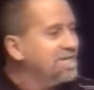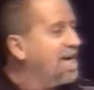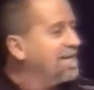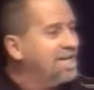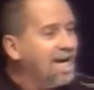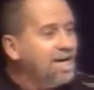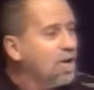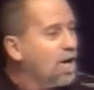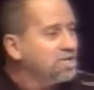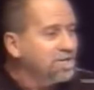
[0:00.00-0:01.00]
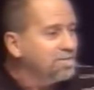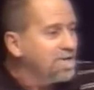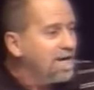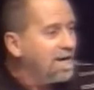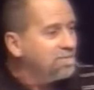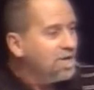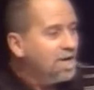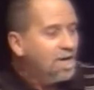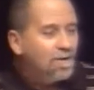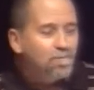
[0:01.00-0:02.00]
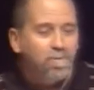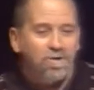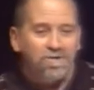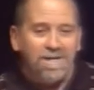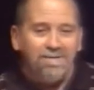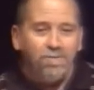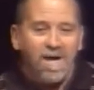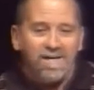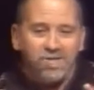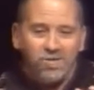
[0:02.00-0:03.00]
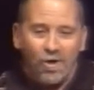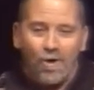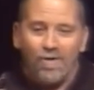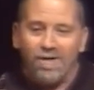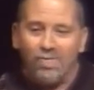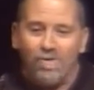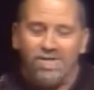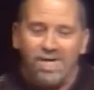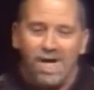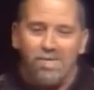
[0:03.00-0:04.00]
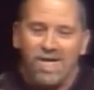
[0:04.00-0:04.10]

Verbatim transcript: it's like chaos sometimes because everybody's talking at one time.